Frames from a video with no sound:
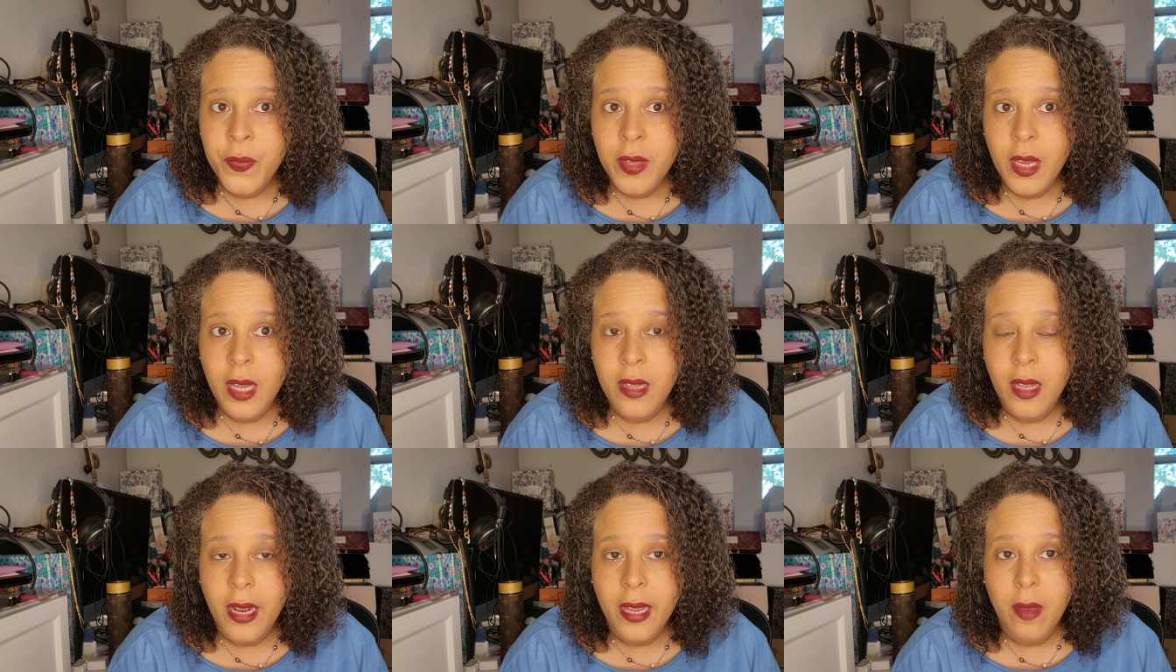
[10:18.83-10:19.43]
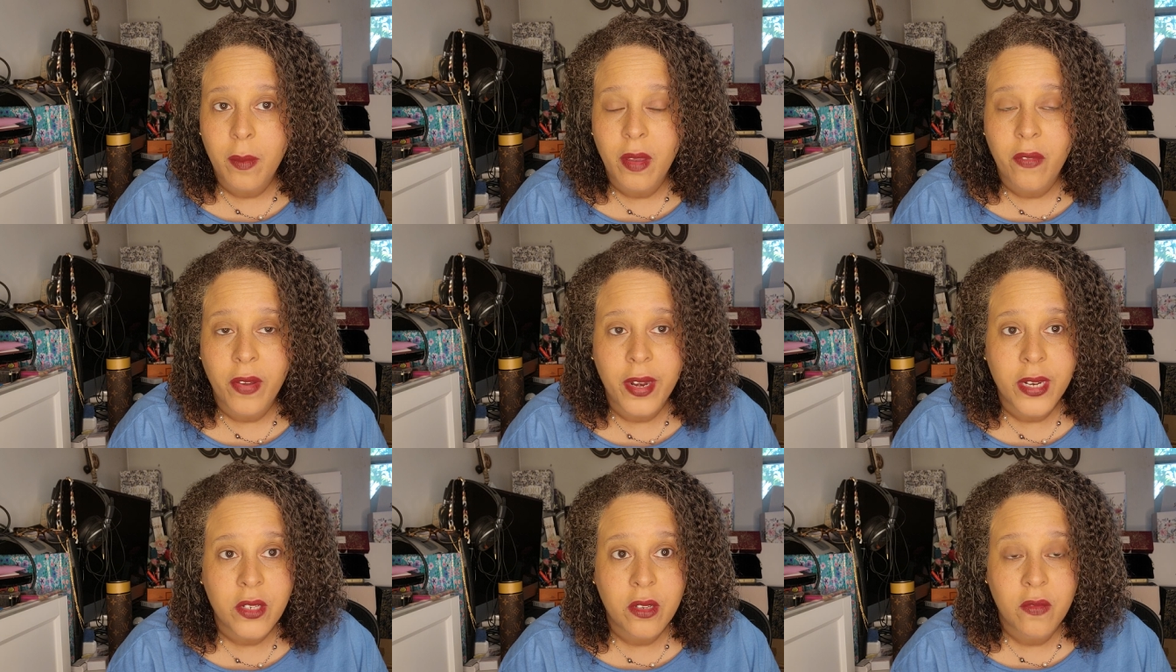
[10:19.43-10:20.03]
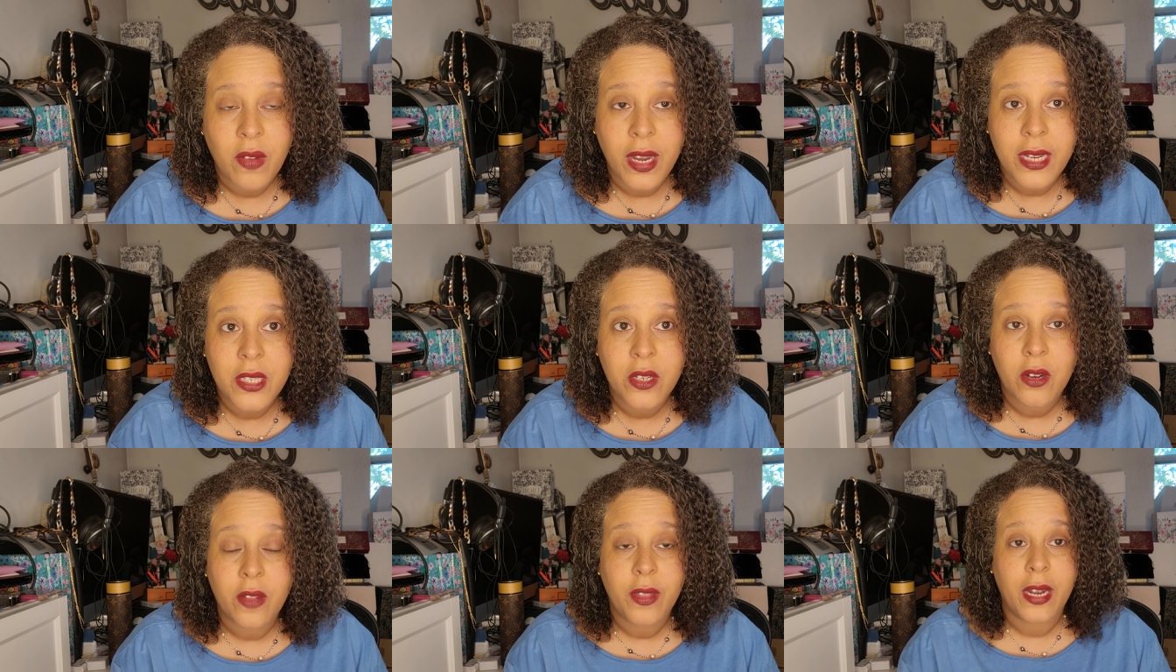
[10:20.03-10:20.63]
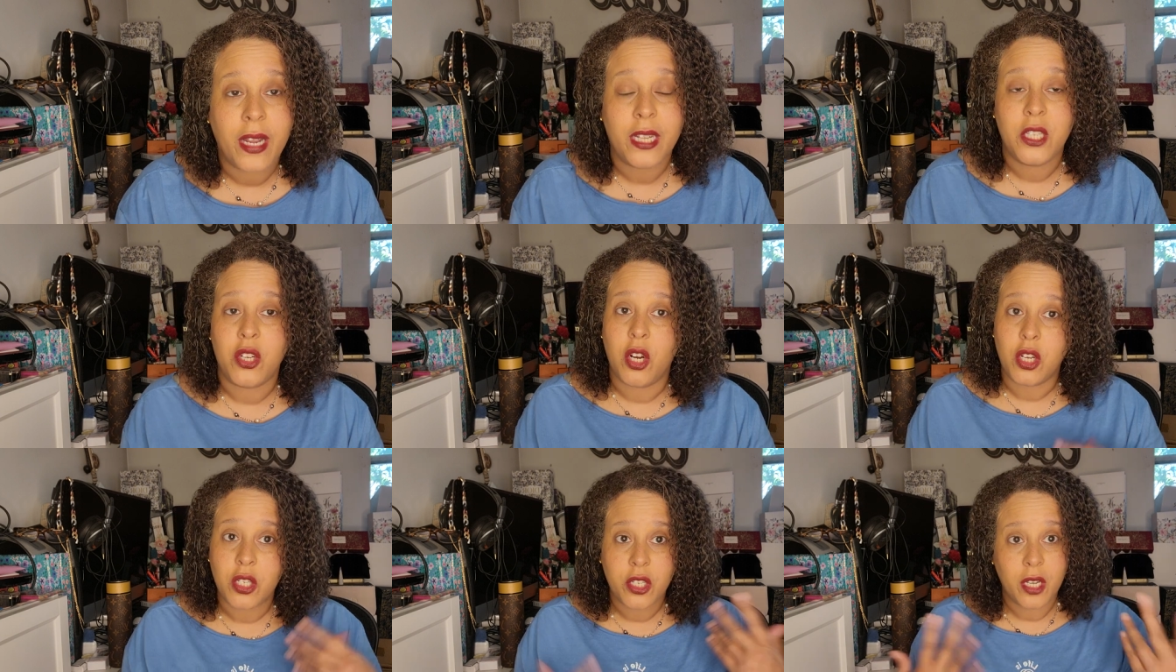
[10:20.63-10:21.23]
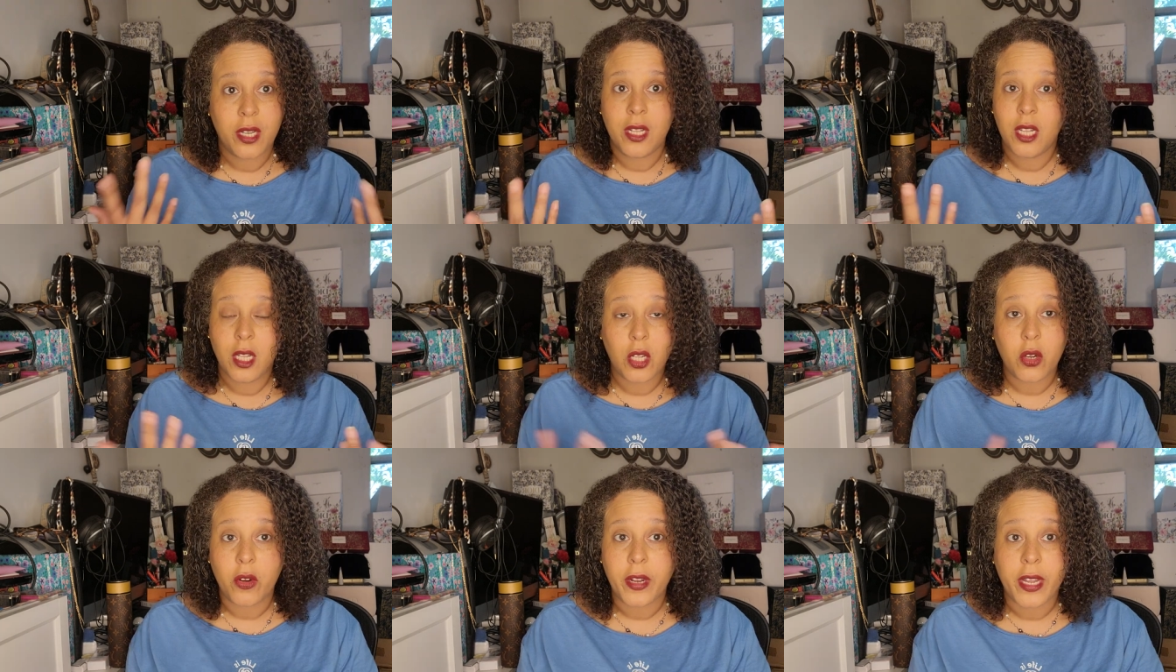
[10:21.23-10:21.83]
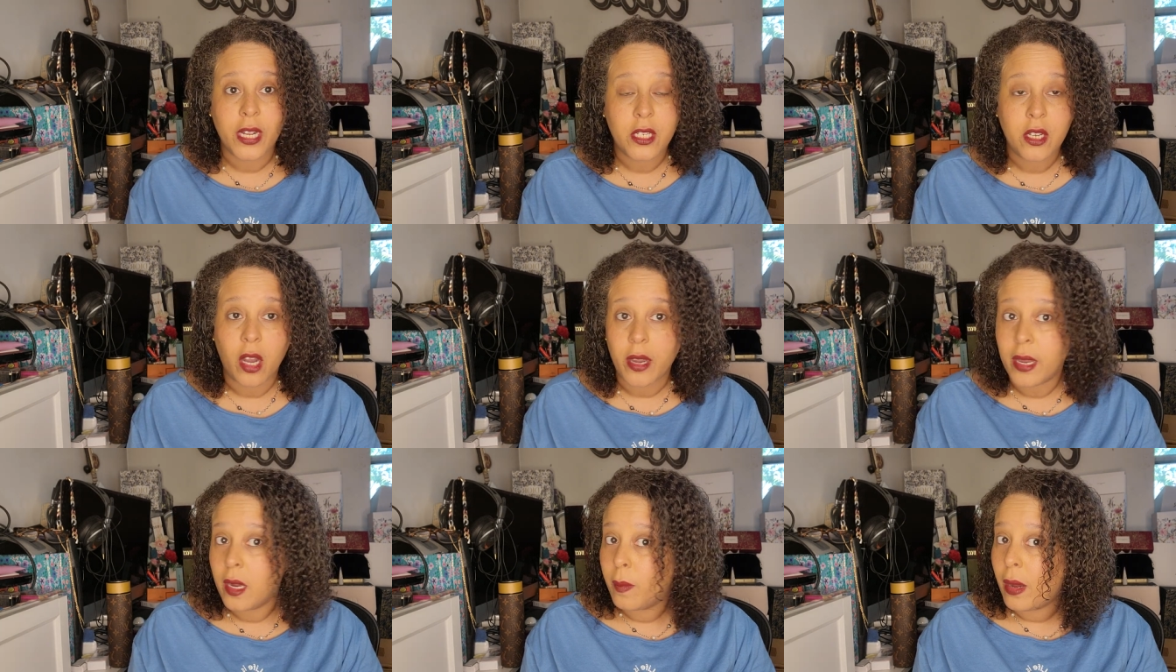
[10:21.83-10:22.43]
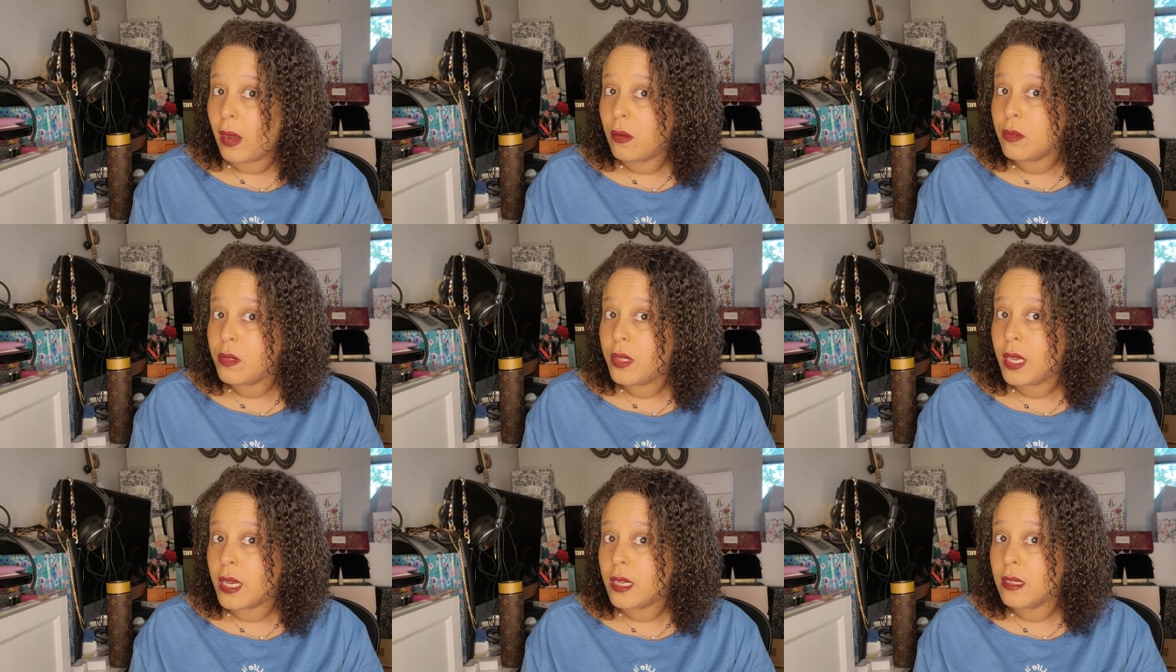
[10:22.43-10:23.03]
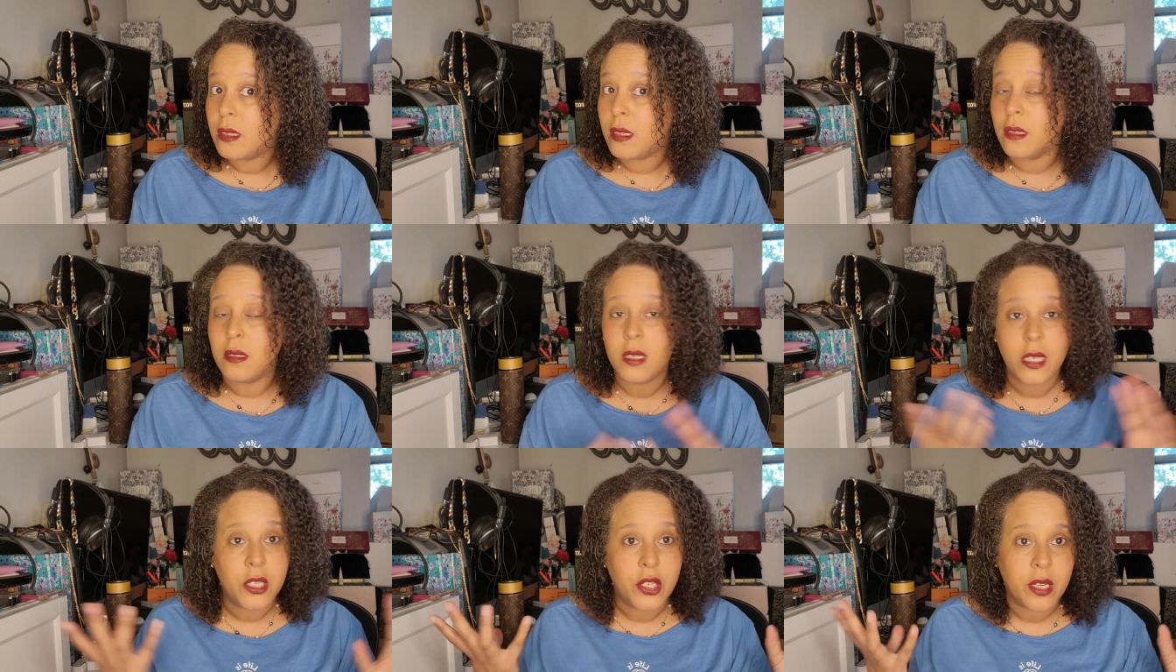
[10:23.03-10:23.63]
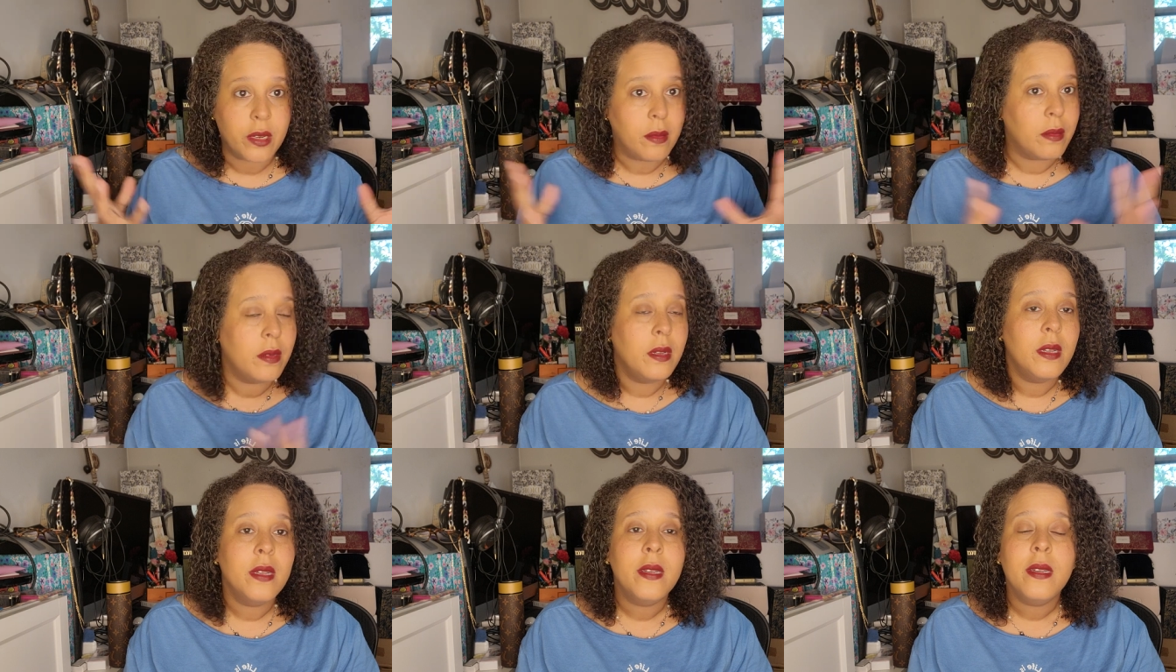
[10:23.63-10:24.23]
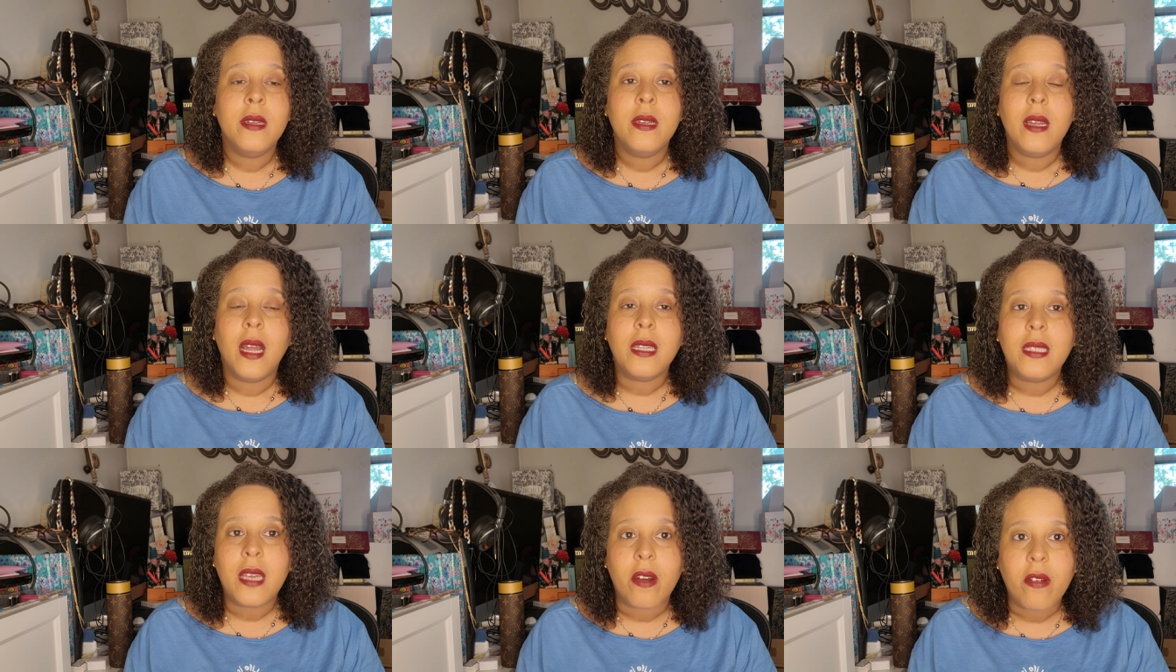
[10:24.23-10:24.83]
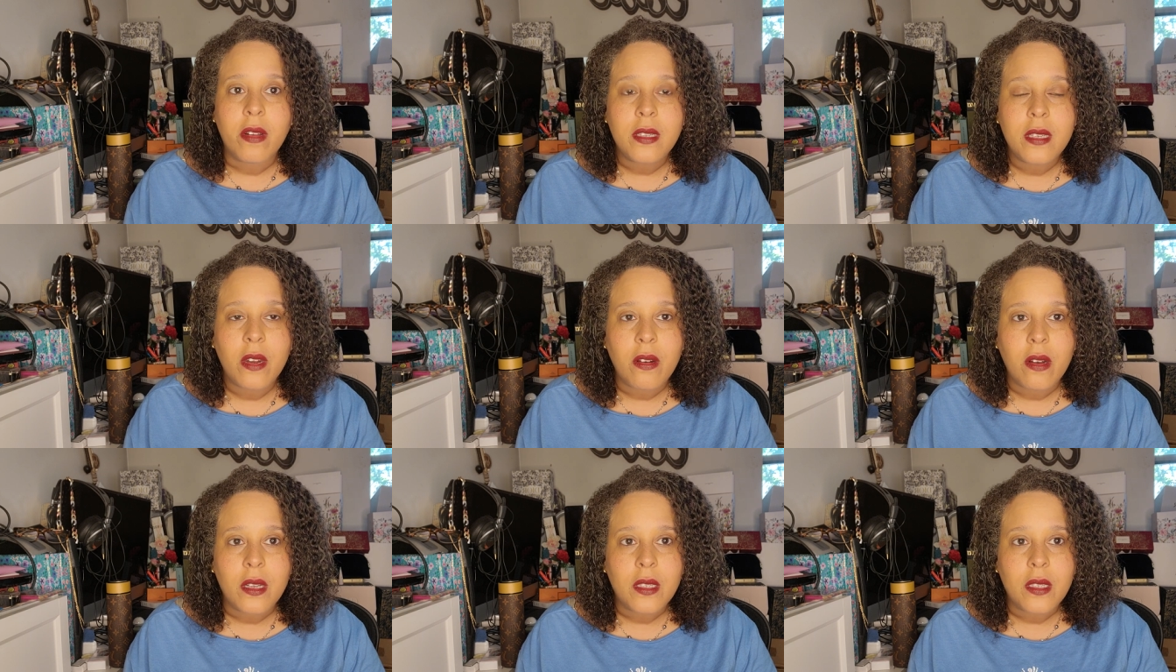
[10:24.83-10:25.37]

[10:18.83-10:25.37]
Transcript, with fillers: And then I can be a financial advisor, and then I can start learning and talking about things and teaching, etc., etc.